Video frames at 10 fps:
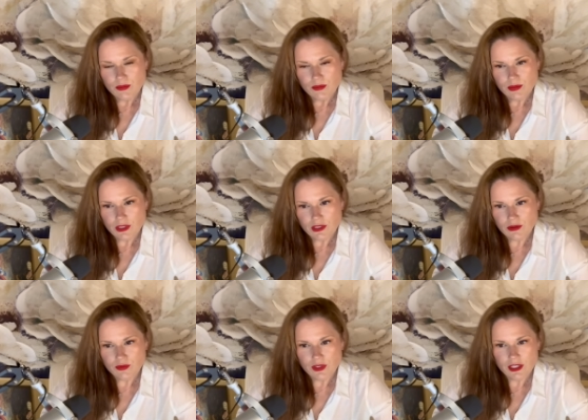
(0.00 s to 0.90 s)
but I
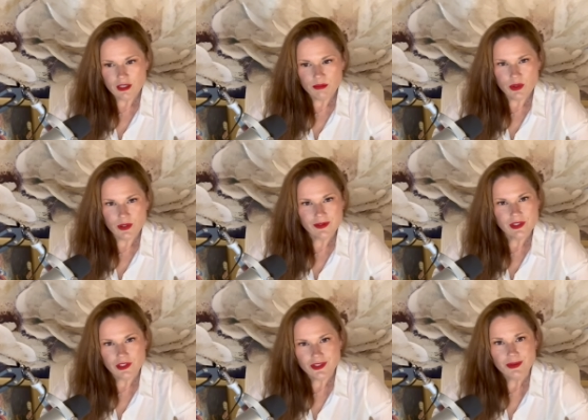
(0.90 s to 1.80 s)
don't feel like I'm part of it
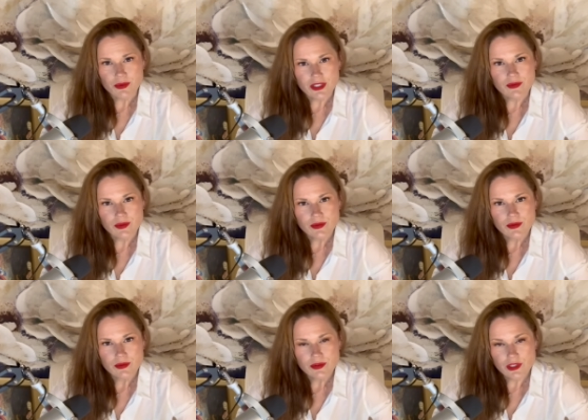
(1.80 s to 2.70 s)
in a deeper level.
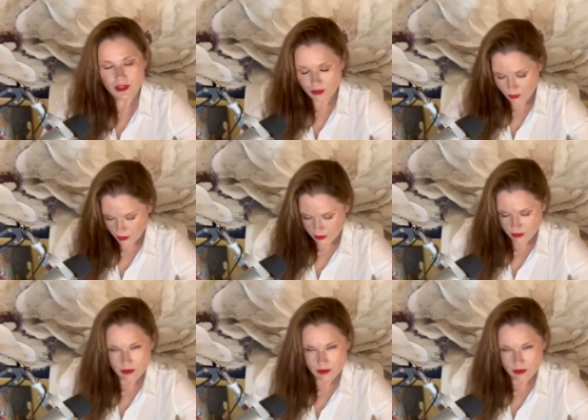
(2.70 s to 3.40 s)
Yeah, I know why.